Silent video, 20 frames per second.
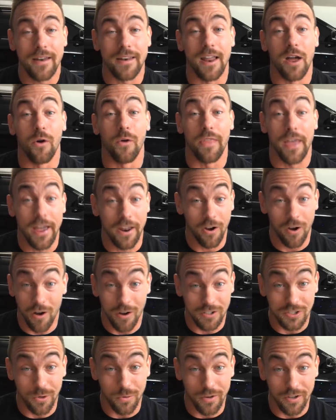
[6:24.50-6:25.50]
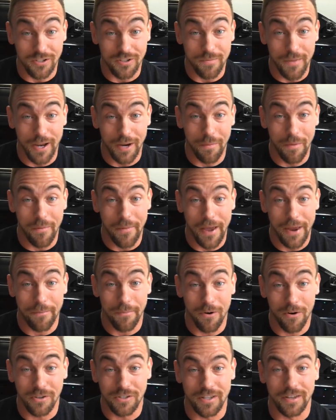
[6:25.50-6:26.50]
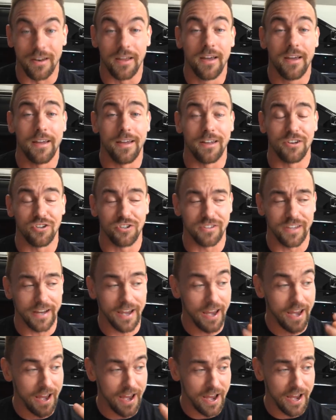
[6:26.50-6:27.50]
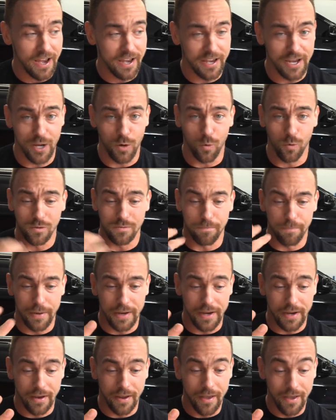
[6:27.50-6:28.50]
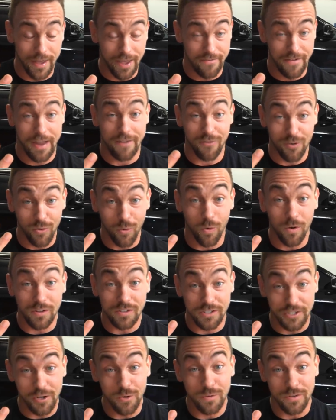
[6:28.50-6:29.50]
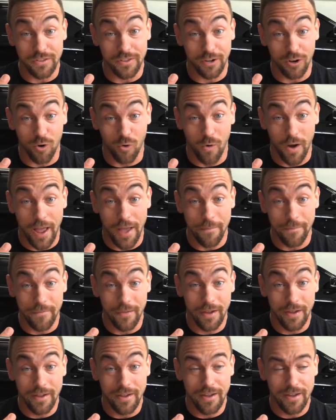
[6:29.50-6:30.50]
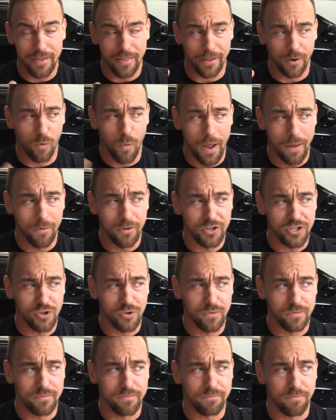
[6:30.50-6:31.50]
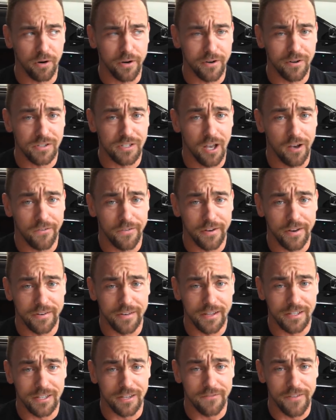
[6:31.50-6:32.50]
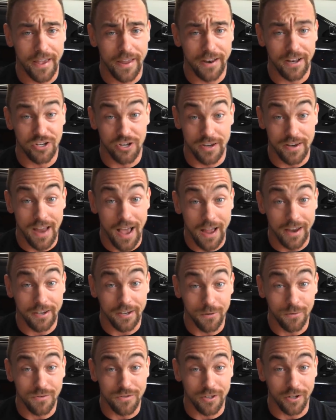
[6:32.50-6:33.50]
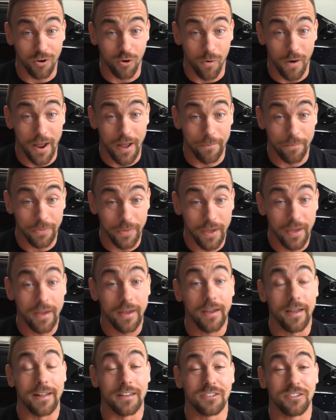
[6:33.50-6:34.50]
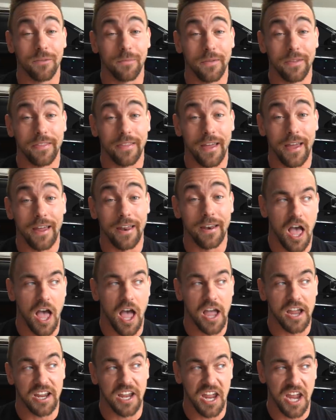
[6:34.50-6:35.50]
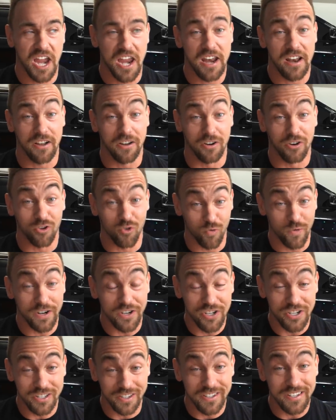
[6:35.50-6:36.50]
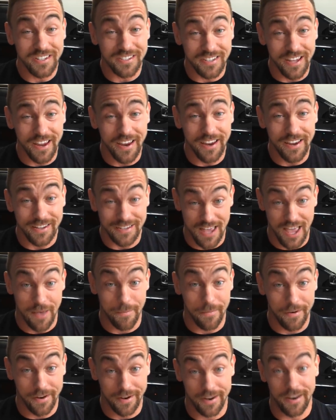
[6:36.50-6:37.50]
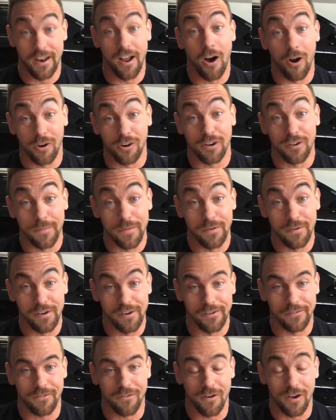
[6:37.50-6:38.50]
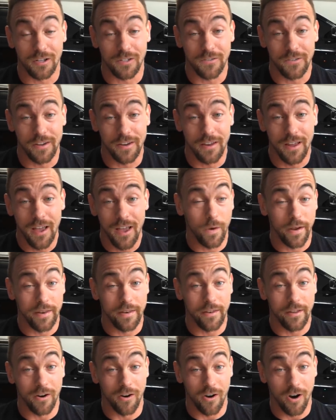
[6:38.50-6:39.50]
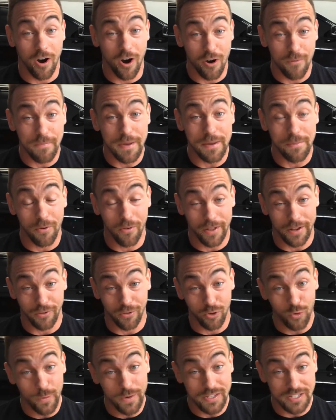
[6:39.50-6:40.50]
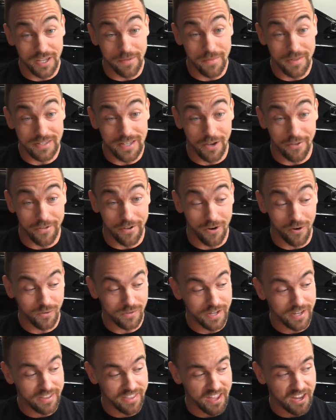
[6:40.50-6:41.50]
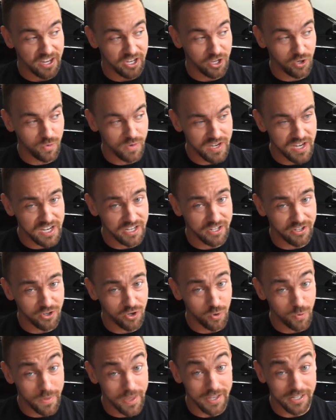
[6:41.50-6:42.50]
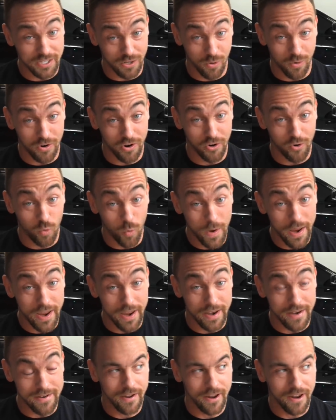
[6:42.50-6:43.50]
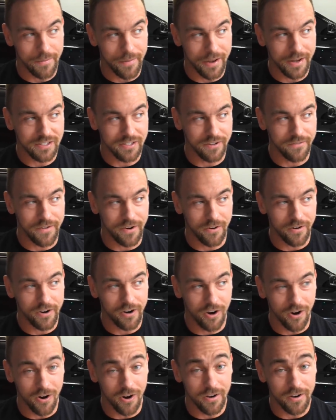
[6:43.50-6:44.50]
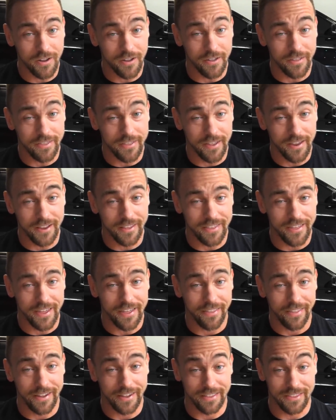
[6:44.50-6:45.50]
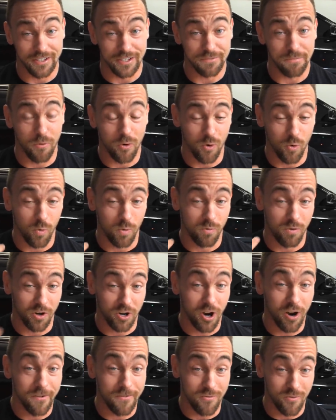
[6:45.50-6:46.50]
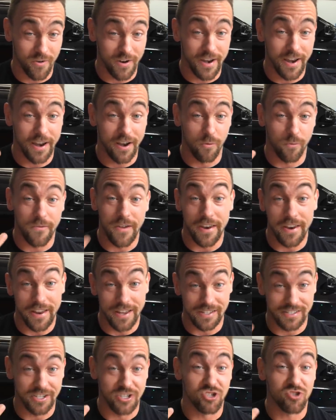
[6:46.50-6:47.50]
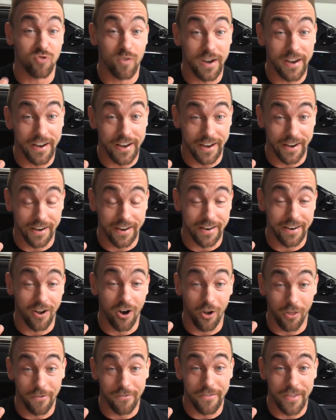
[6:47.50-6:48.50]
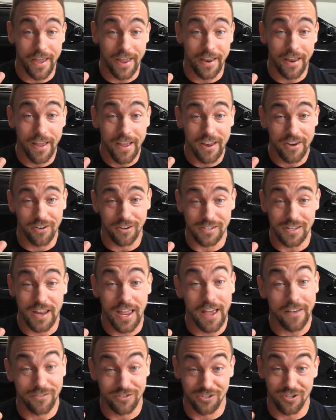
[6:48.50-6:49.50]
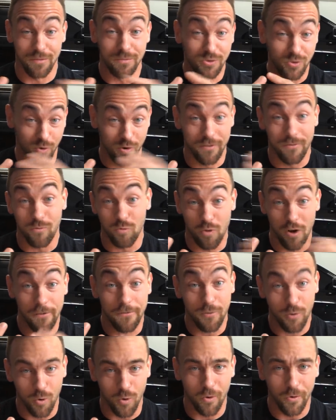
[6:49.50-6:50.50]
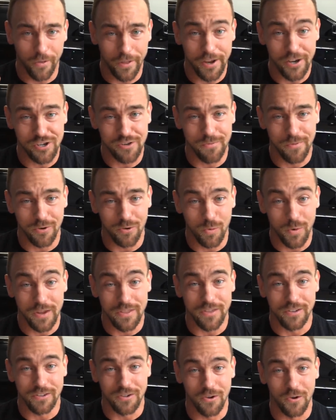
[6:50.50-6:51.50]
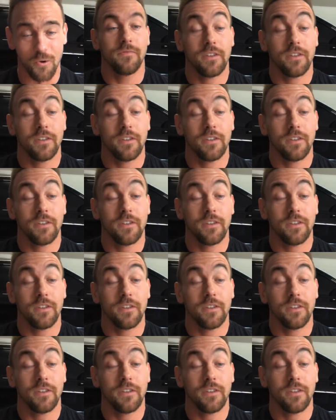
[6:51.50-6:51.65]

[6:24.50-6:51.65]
Now, that also doesn't make him a bad person. It's just like A equals B. If everyone's using the crap, like, why would you put yourself at a disadvantage and not use the crap? It's something that I can't egregiously say is happening in our community of CrossFit. When there are people like Louie Simmons out there who say that you need to do this in order to win, it makes it very hard to think that like the sport where recovery and fitness and training and all of that doesn't have some sort of rough correlation between the two.